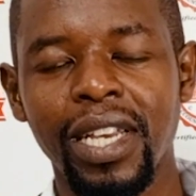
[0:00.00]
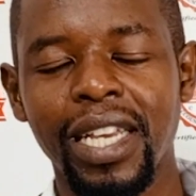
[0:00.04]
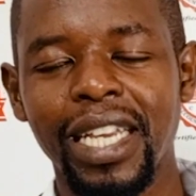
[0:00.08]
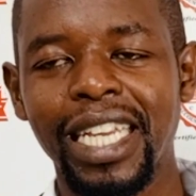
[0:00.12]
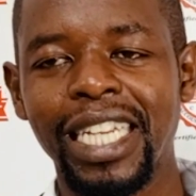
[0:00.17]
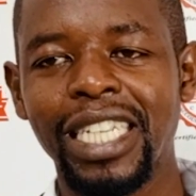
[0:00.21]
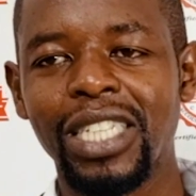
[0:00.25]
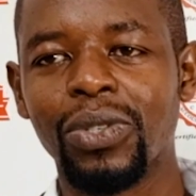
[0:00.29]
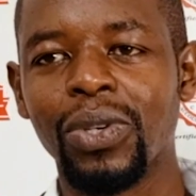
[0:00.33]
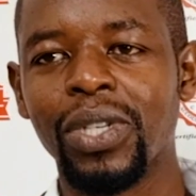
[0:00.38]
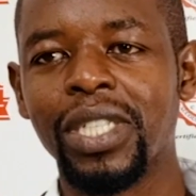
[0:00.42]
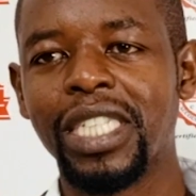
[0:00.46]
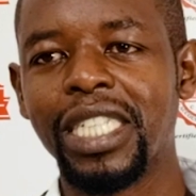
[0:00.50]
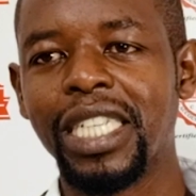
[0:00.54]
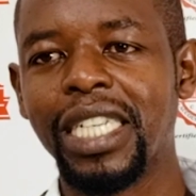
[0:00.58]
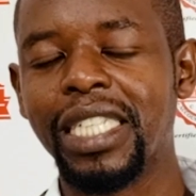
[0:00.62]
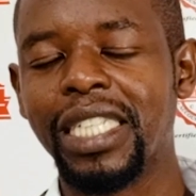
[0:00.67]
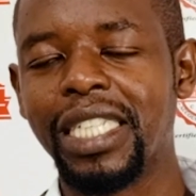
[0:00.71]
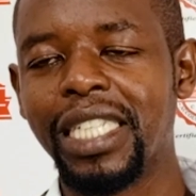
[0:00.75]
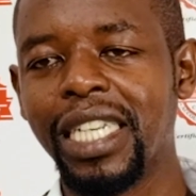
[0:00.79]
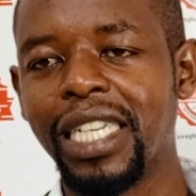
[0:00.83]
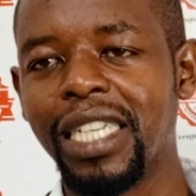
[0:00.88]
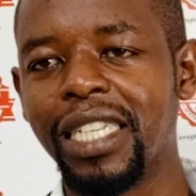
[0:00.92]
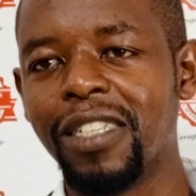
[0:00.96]
In
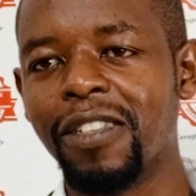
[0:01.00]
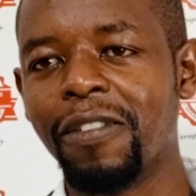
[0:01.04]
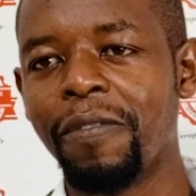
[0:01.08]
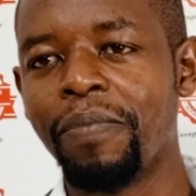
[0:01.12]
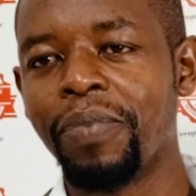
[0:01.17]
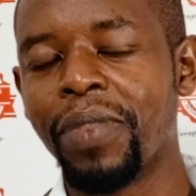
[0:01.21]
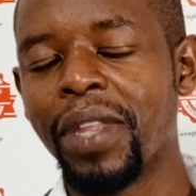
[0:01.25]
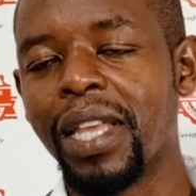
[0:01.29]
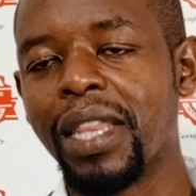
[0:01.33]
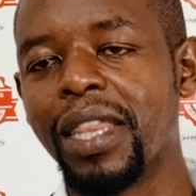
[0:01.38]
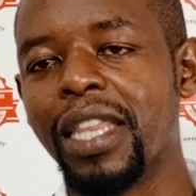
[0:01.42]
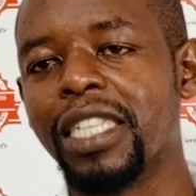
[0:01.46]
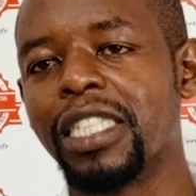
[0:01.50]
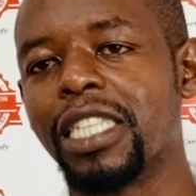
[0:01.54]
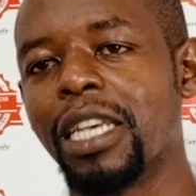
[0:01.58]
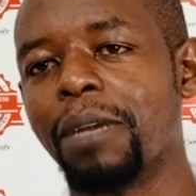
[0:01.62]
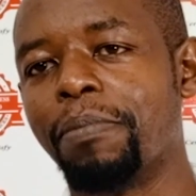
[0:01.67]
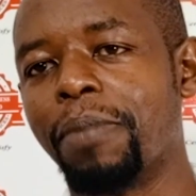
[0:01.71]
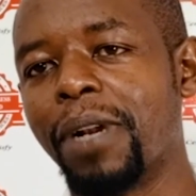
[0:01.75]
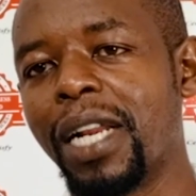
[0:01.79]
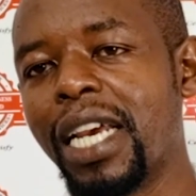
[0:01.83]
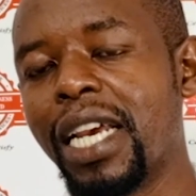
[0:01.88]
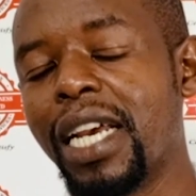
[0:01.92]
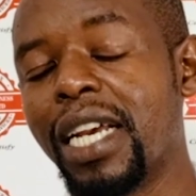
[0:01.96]
2018, the
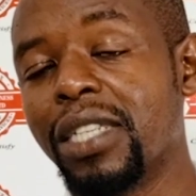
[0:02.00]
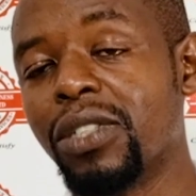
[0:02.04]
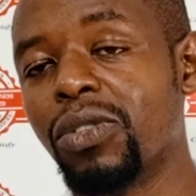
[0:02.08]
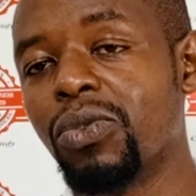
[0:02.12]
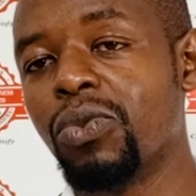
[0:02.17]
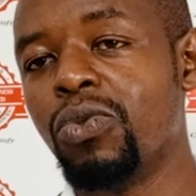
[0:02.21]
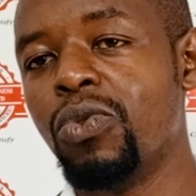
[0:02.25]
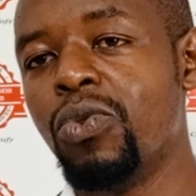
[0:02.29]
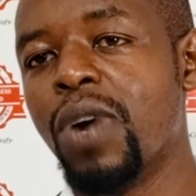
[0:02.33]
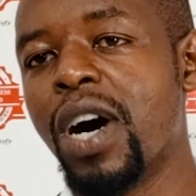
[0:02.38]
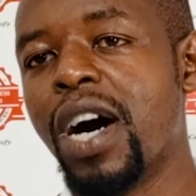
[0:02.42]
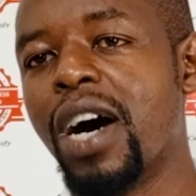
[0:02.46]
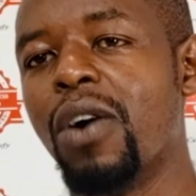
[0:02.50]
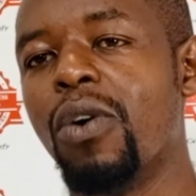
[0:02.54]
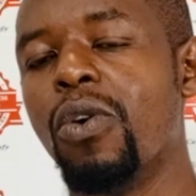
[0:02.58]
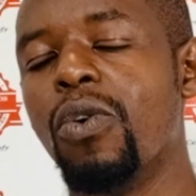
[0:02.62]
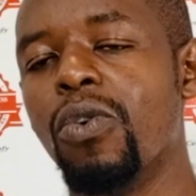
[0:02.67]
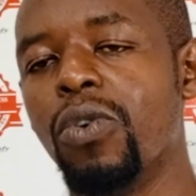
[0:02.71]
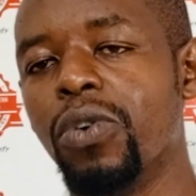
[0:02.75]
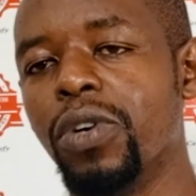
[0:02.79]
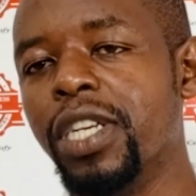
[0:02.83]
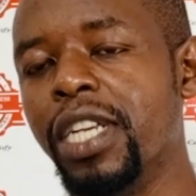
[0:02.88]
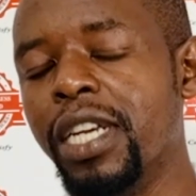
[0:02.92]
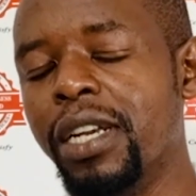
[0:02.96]
suppliers who are
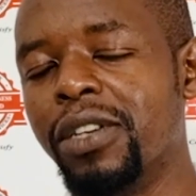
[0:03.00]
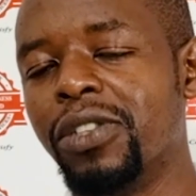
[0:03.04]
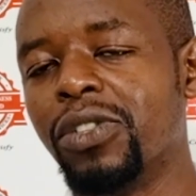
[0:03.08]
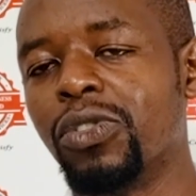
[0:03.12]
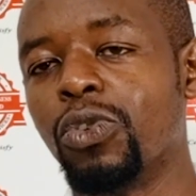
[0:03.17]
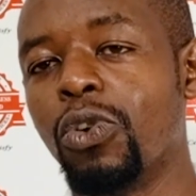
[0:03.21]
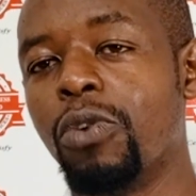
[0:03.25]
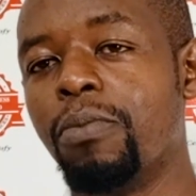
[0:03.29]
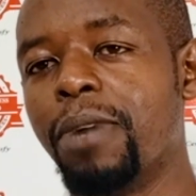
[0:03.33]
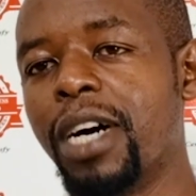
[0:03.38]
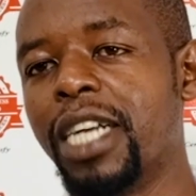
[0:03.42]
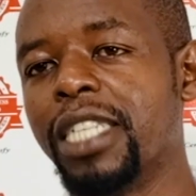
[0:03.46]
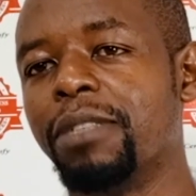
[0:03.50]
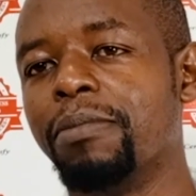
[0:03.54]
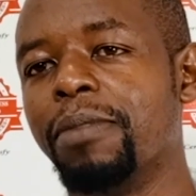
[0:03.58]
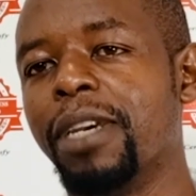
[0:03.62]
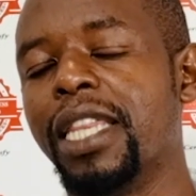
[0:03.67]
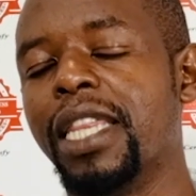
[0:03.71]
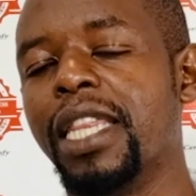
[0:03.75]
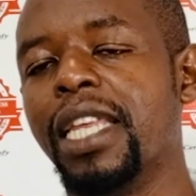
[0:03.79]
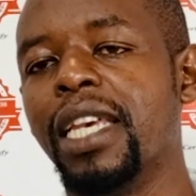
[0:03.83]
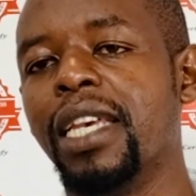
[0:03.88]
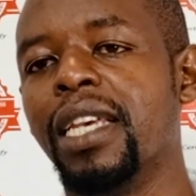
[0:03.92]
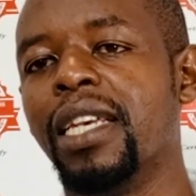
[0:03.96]
owed so much by
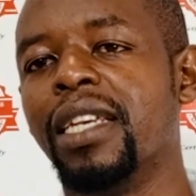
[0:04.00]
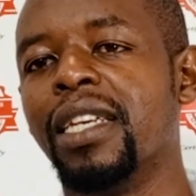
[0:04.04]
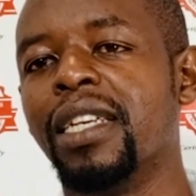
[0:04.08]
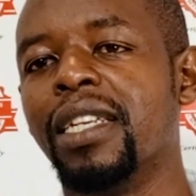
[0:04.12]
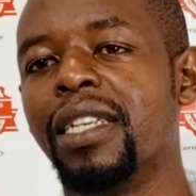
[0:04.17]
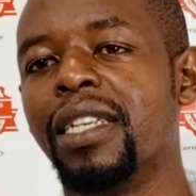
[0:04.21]
the